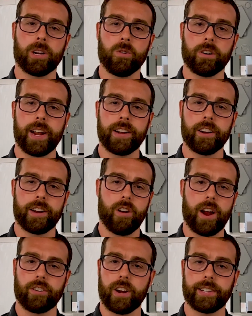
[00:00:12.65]
Coordinator
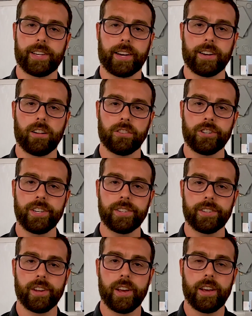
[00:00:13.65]
here at Grace
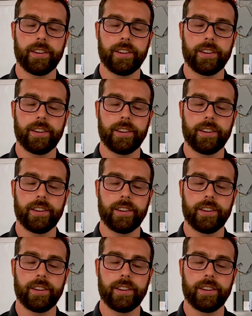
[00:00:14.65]
Technologies.